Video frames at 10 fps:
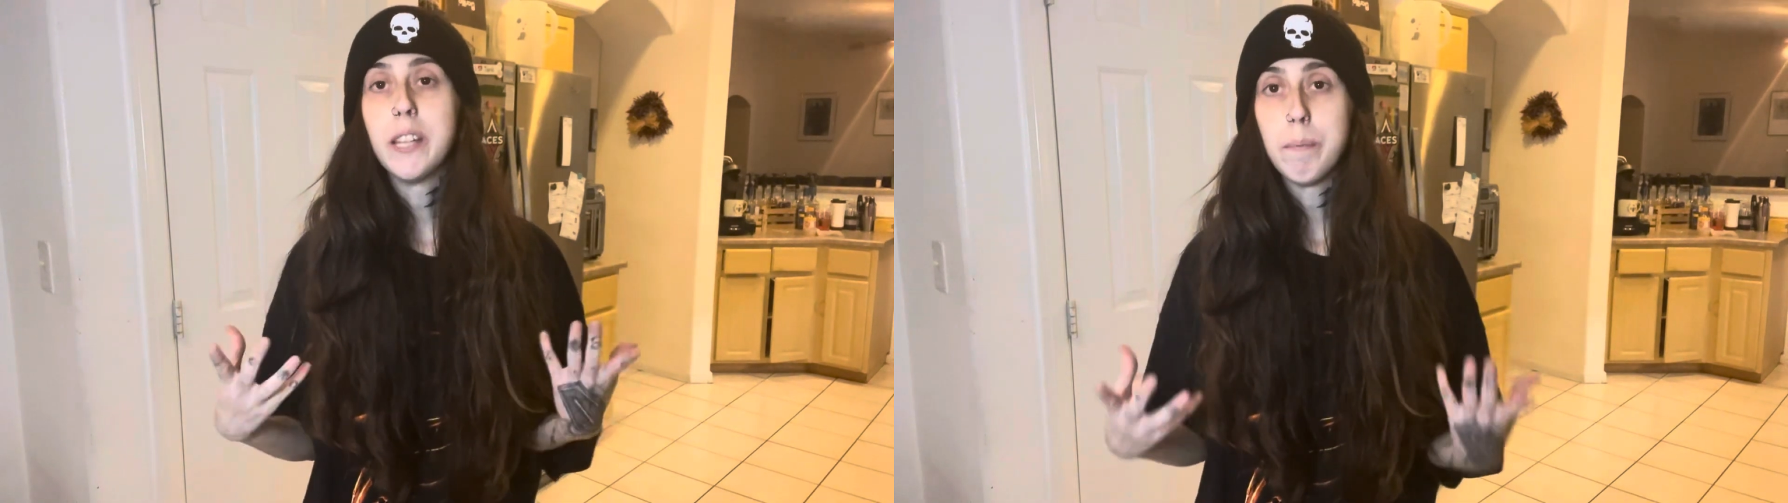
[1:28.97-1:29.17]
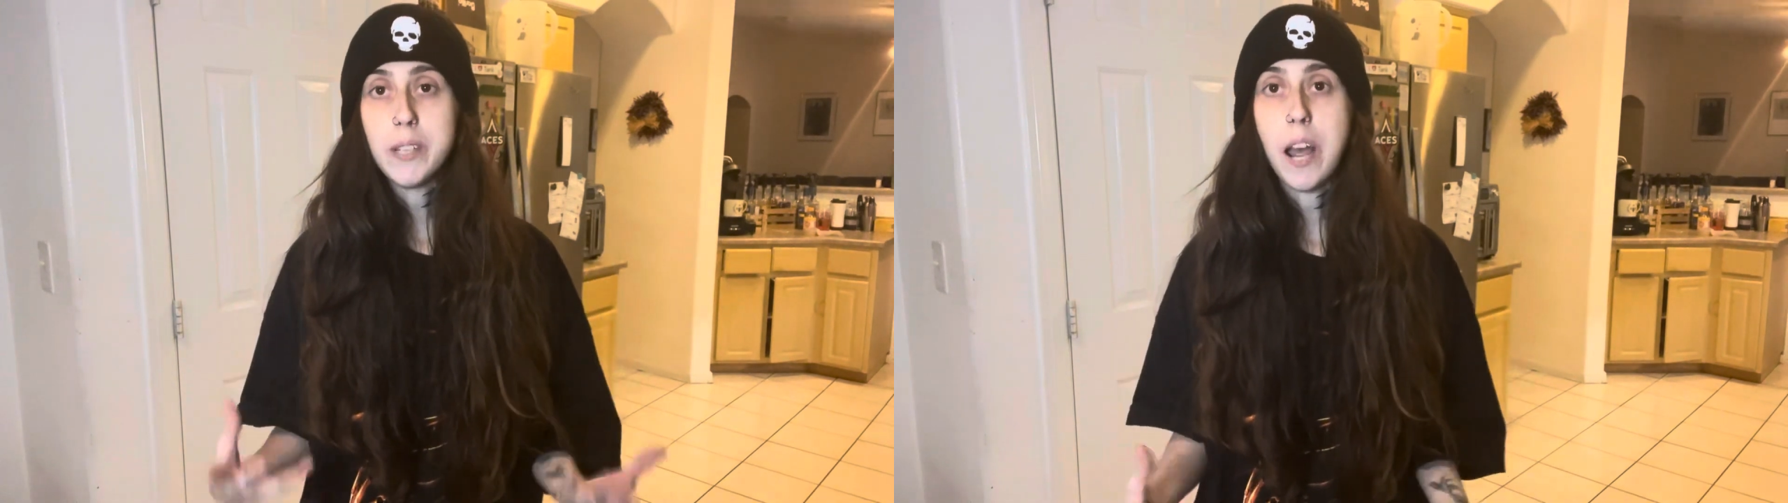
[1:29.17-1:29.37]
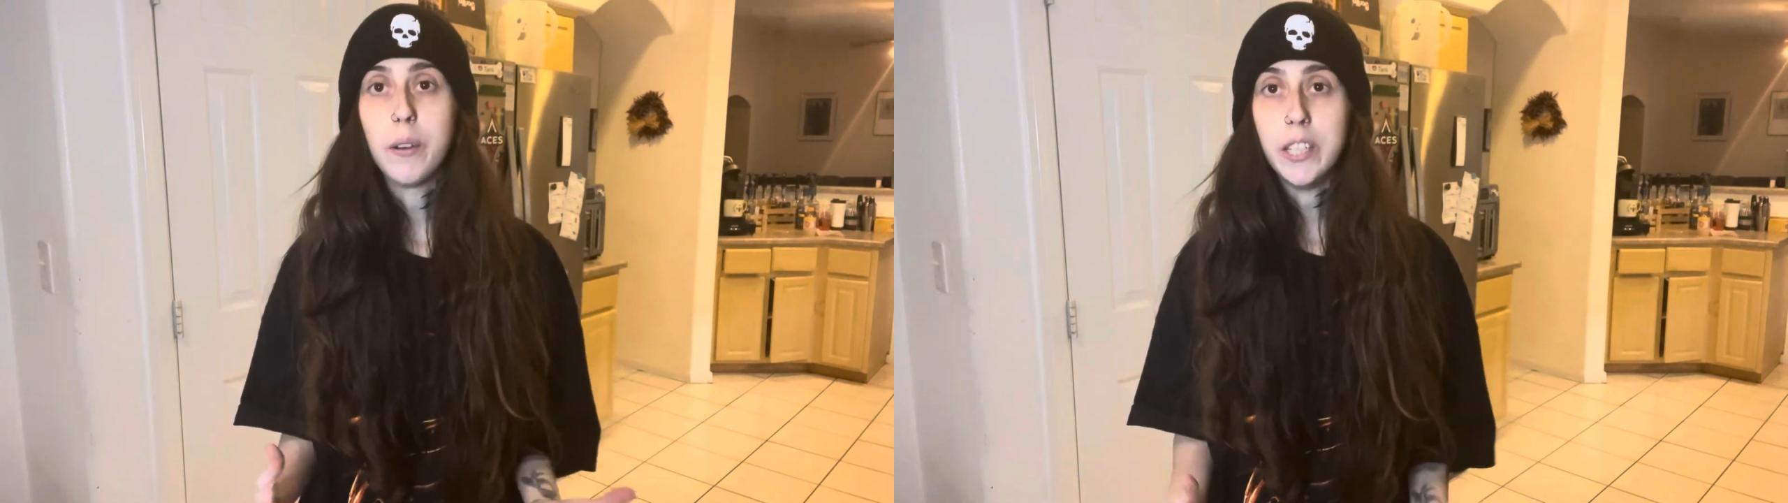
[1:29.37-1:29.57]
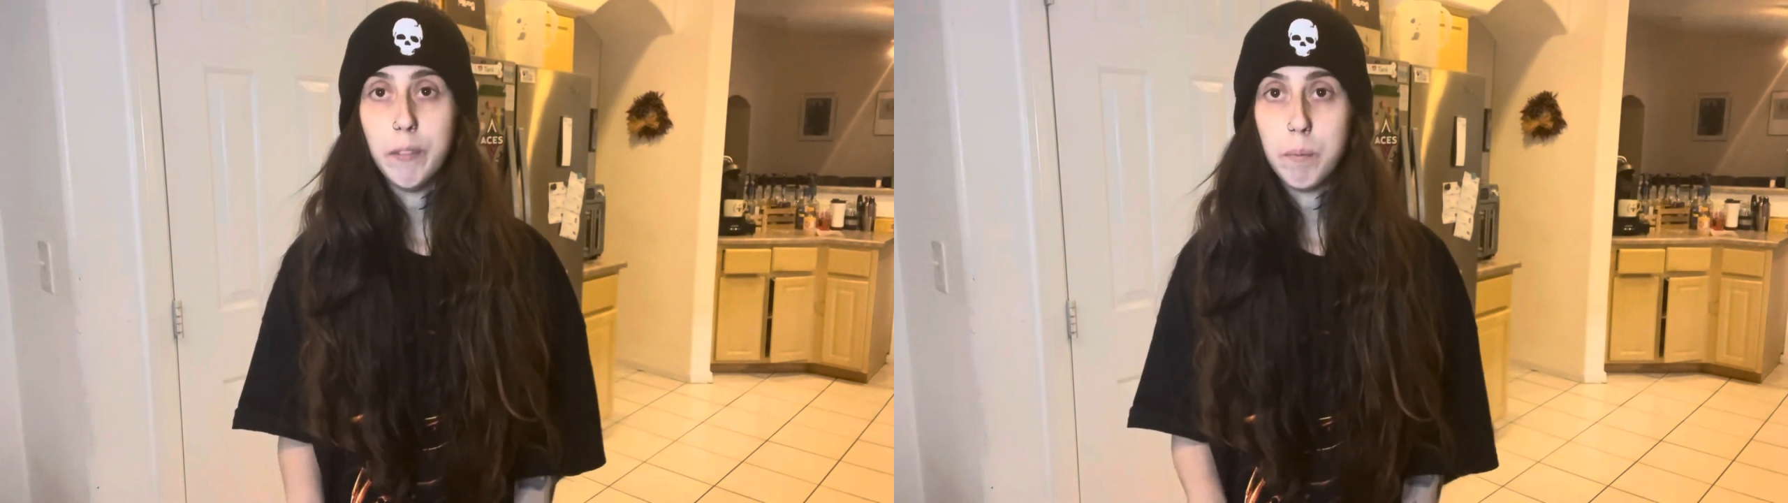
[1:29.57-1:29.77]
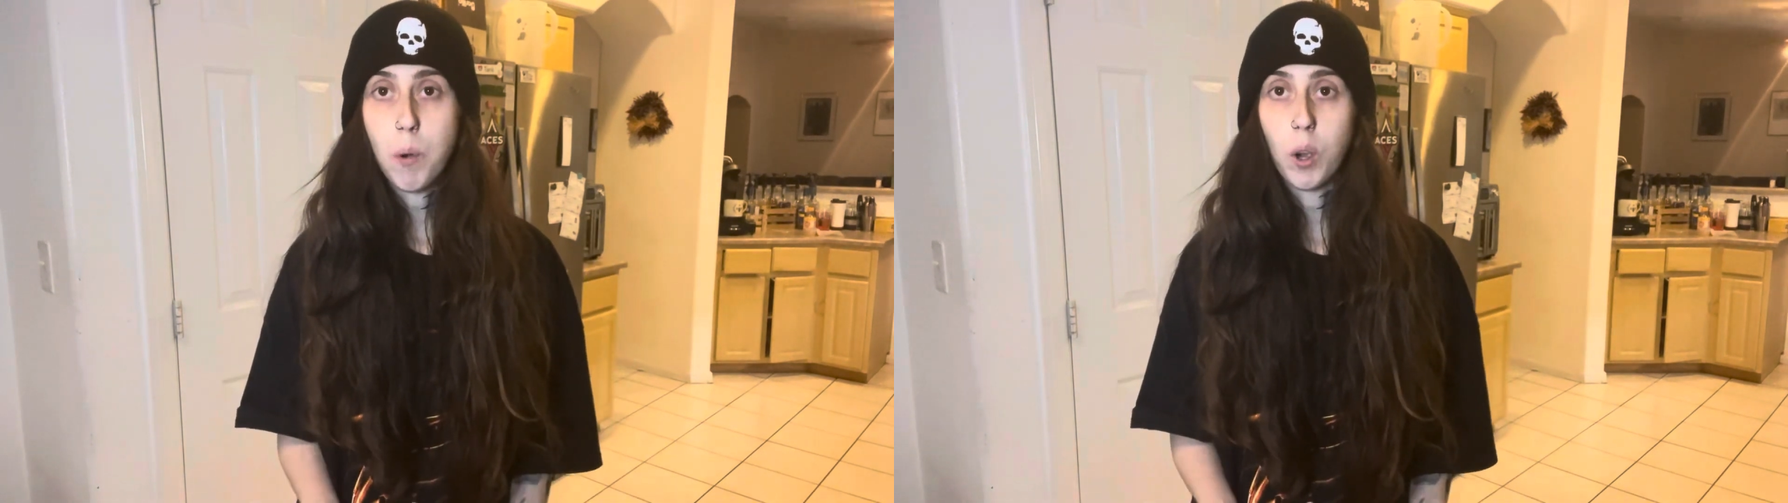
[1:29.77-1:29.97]
them down
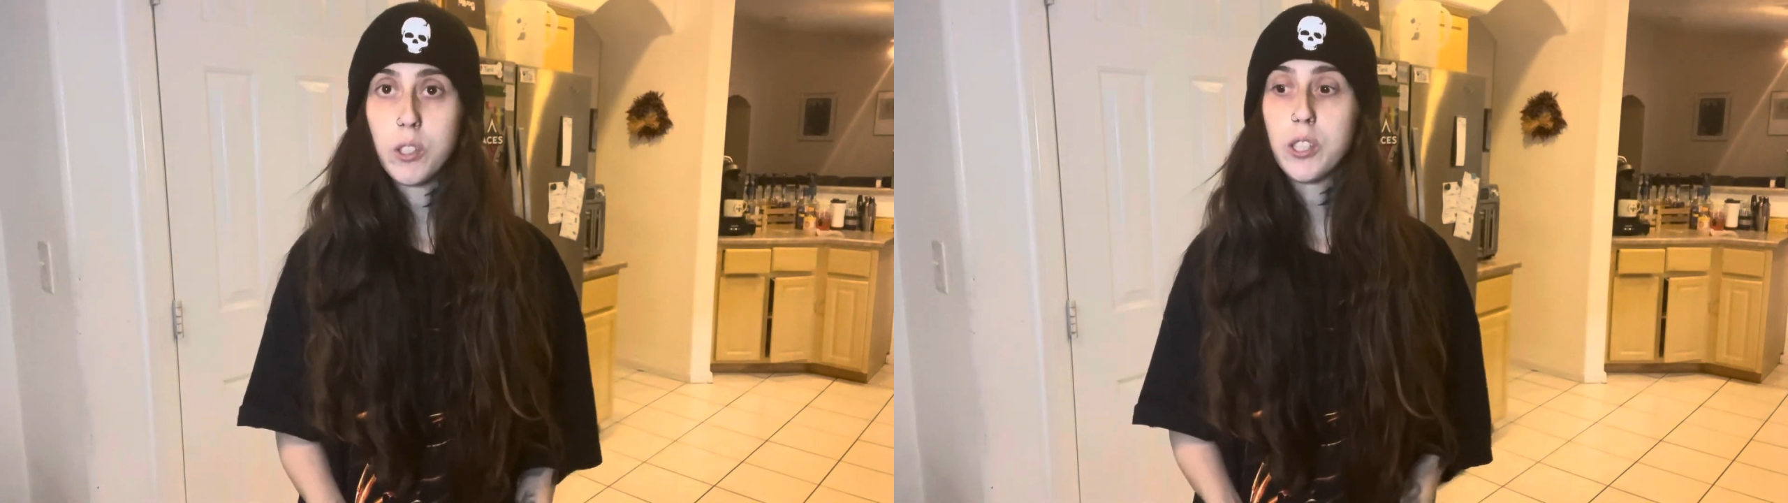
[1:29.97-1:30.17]
even more.